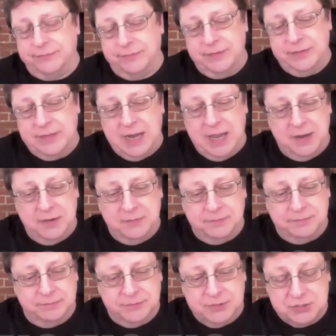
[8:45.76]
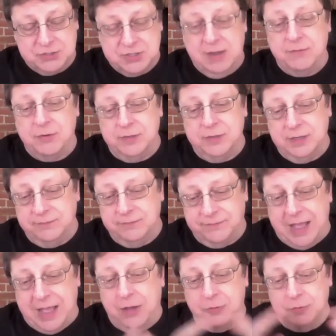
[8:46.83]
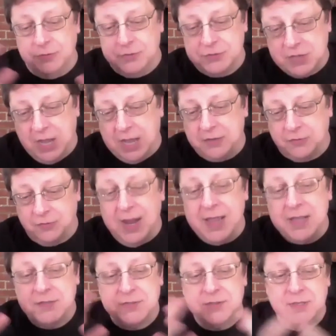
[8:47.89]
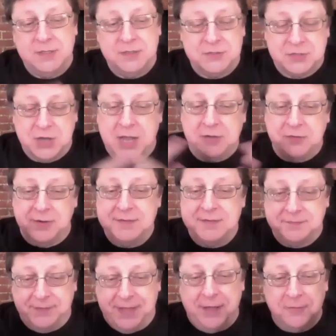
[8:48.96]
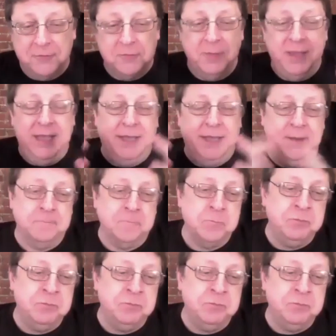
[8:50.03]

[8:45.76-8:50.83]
that I discovered and found Scott Cress and Scott Cress found me